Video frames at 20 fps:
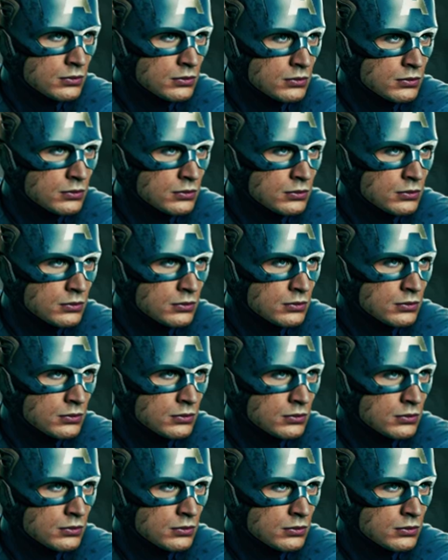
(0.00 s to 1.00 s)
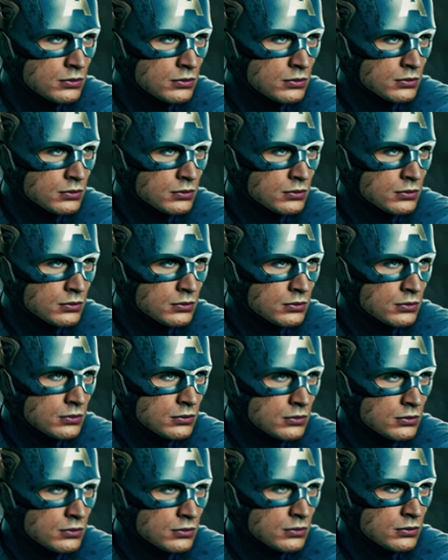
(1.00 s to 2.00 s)

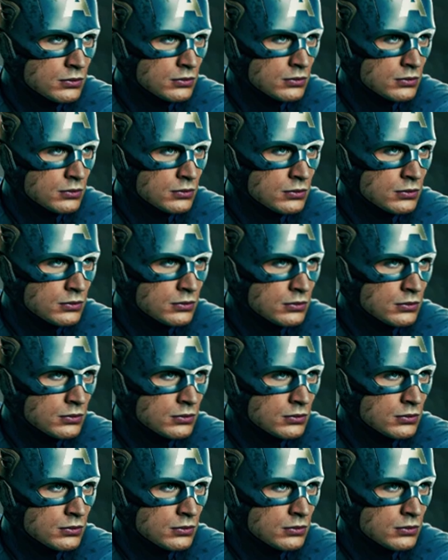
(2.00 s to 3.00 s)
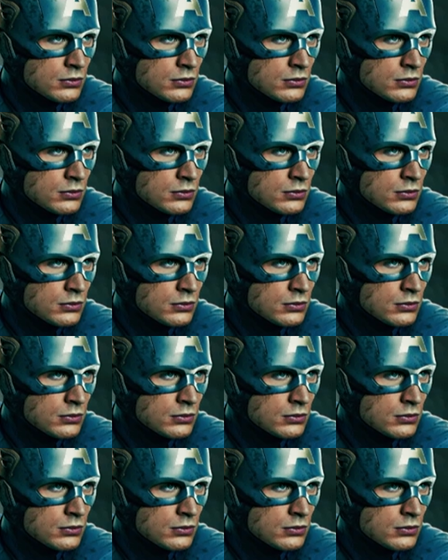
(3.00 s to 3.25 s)
(silent)